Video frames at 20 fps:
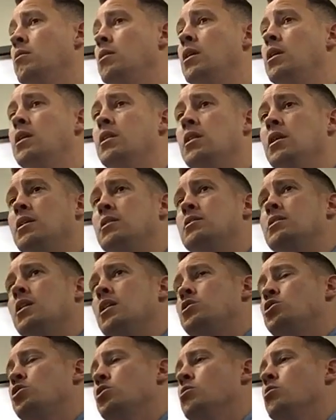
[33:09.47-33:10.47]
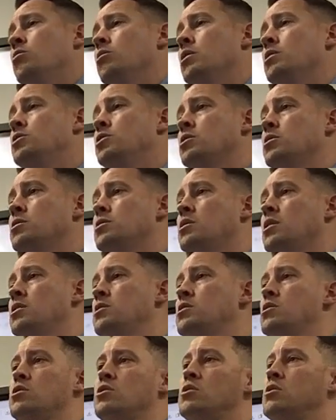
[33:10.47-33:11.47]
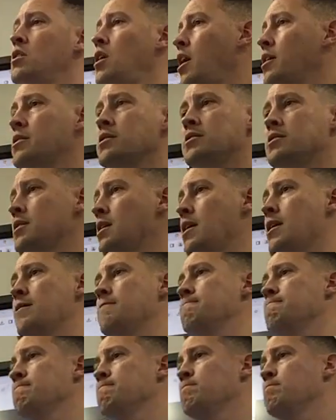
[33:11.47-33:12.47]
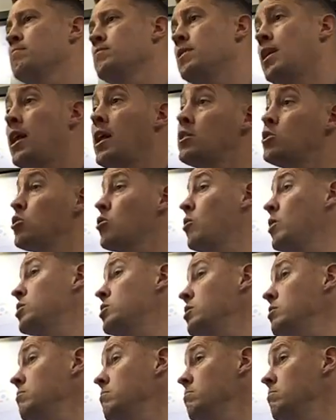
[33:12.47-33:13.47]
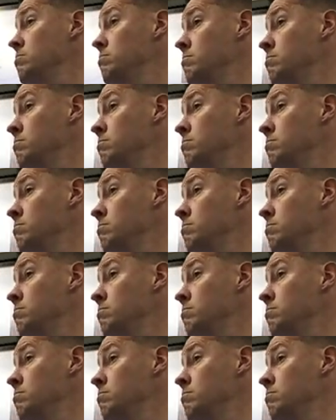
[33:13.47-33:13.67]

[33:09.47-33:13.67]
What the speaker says: Anything digital, it's just not the same. Did that answer your question?